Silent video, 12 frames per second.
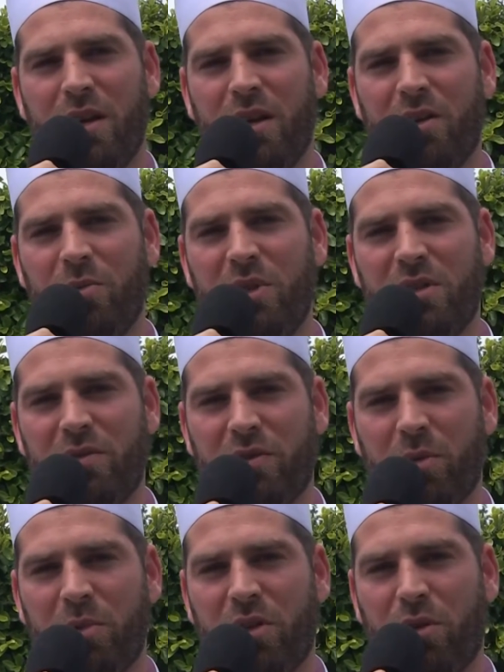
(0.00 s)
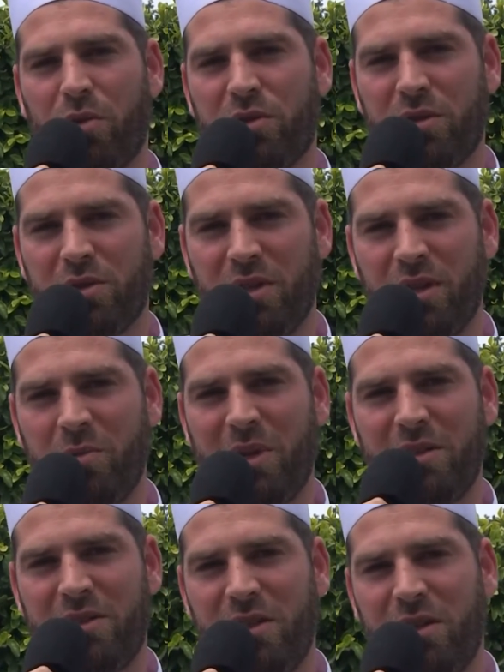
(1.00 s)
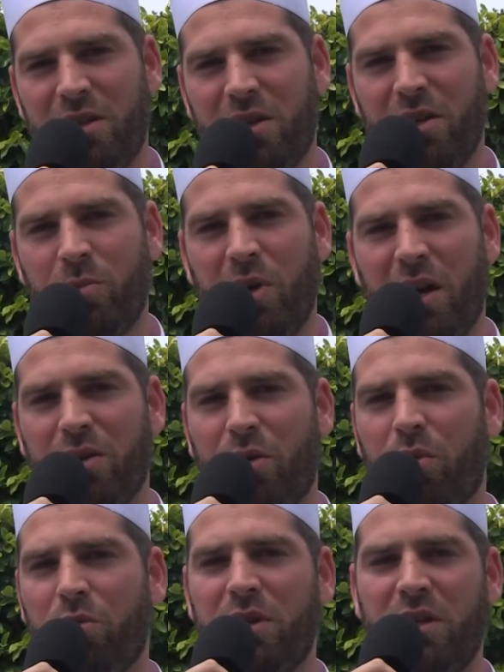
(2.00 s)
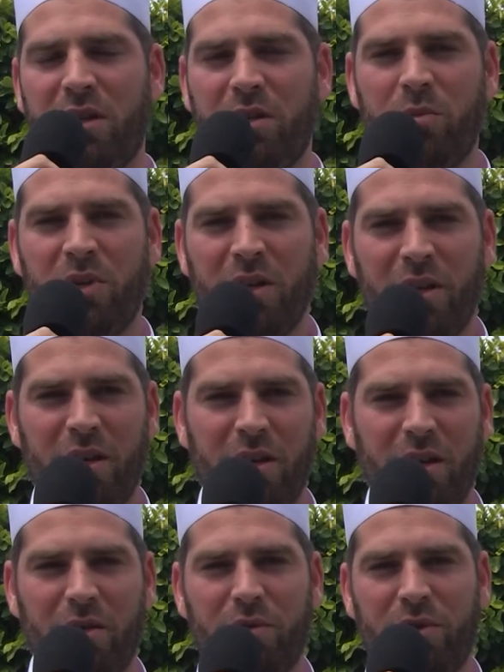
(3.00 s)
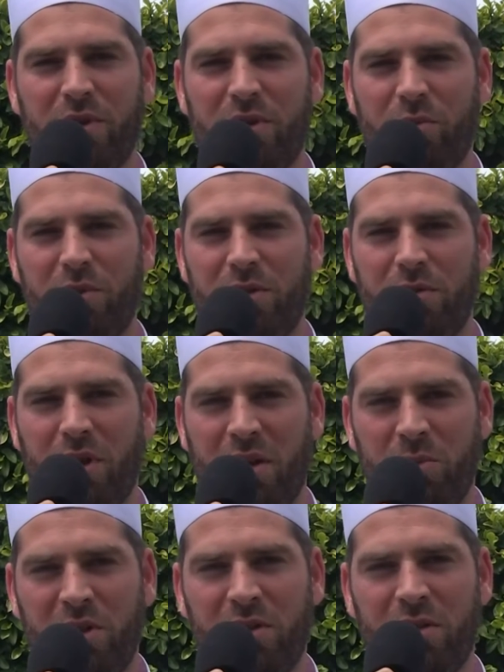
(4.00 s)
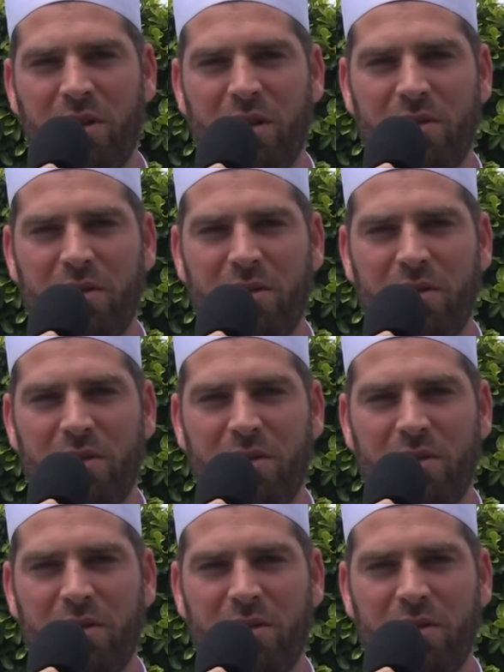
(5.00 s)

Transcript: and a means of coming closer to Him and seeking Him and only Him in everything that we do. Ameen.